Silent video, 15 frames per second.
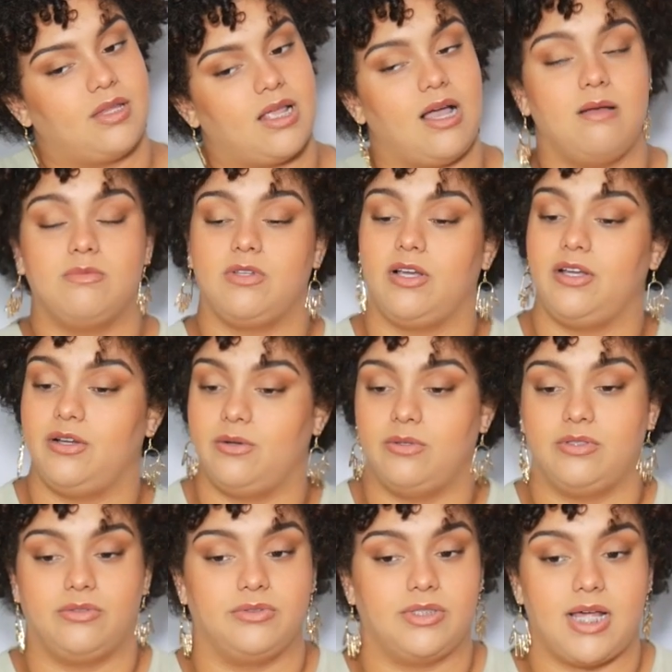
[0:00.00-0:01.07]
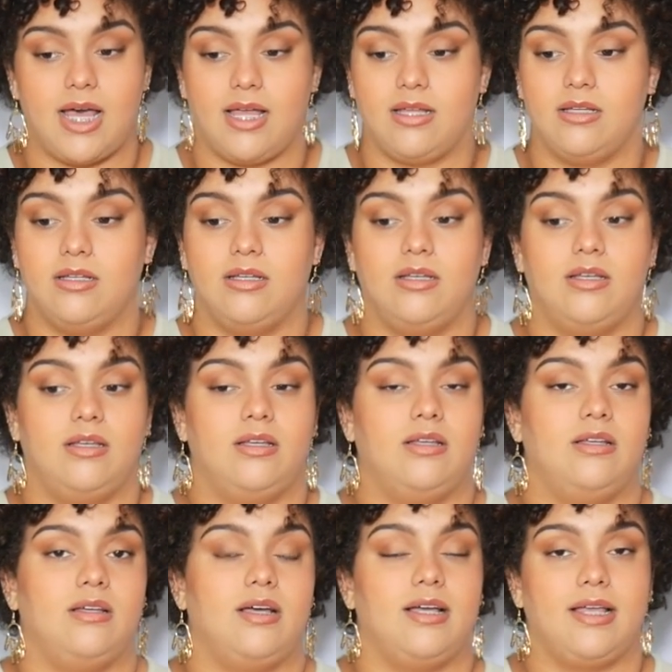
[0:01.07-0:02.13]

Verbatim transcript: I'm sorry you're going through that.